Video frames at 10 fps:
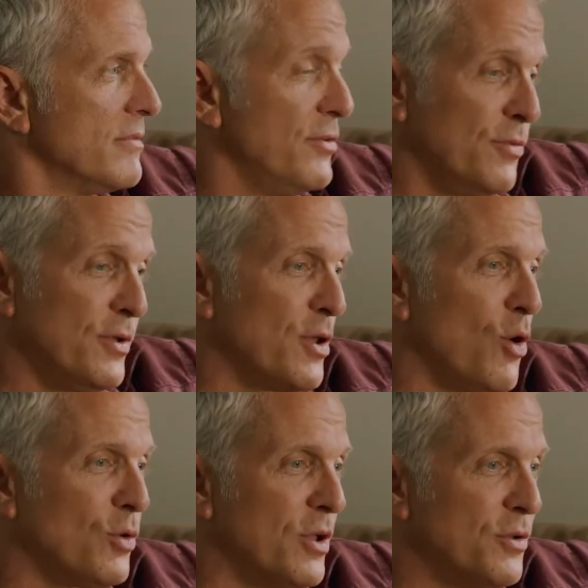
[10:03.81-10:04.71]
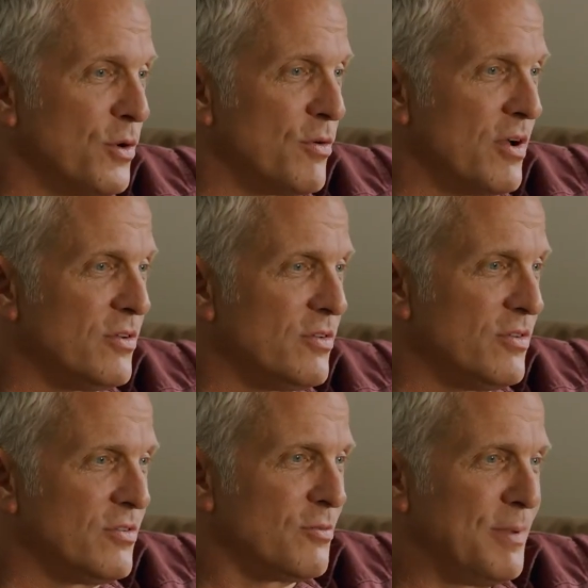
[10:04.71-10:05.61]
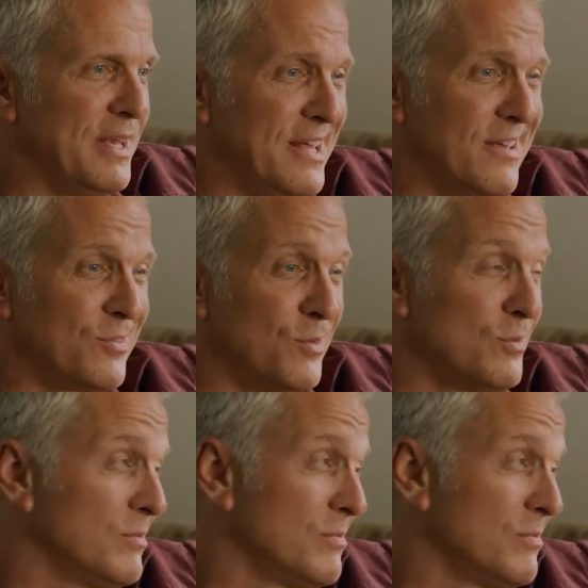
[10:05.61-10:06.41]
If he's really gonna hold on to a grudge, he's just being an asshole.